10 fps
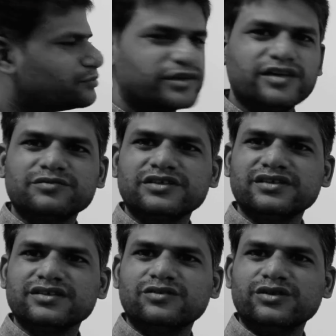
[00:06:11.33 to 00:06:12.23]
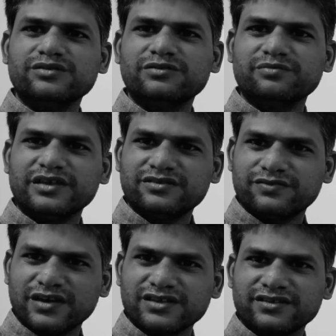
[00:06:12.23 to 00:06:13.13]
preemption, is going to be much
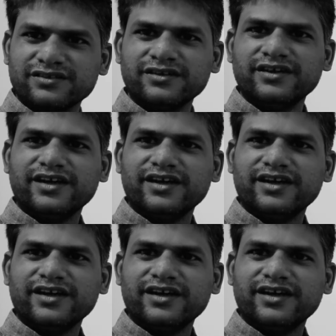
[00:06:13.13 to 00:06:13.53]
faster,